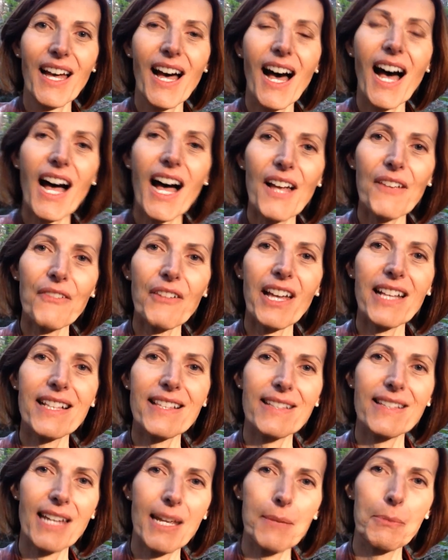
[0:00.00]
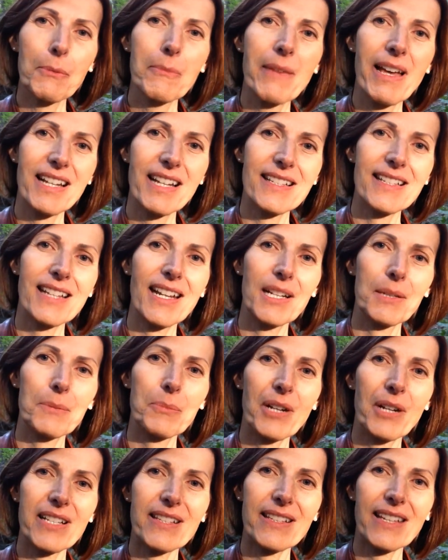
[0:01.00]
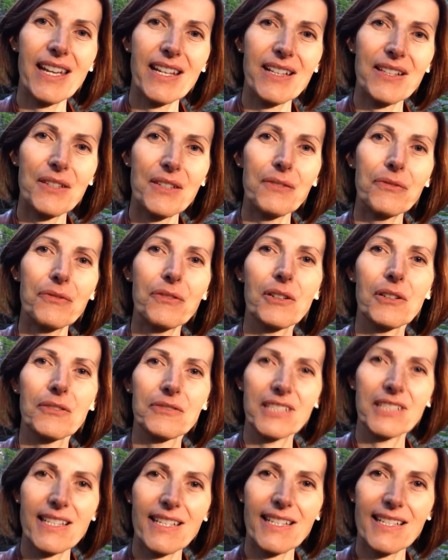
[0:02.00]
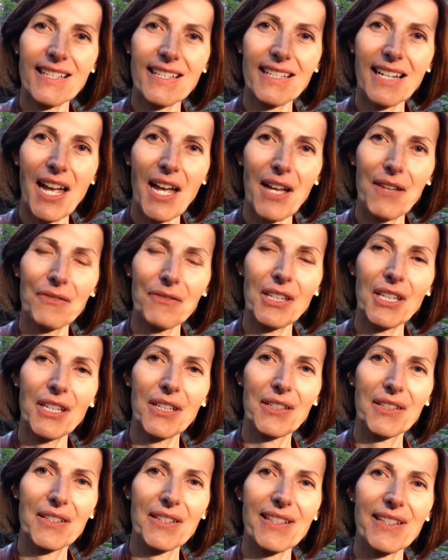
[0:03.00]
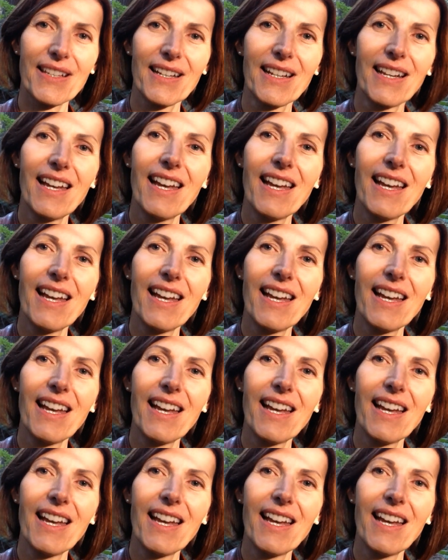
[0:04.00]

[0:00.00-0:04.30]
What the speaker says: I've had stable metastatic breast cancer for over 6.5 years.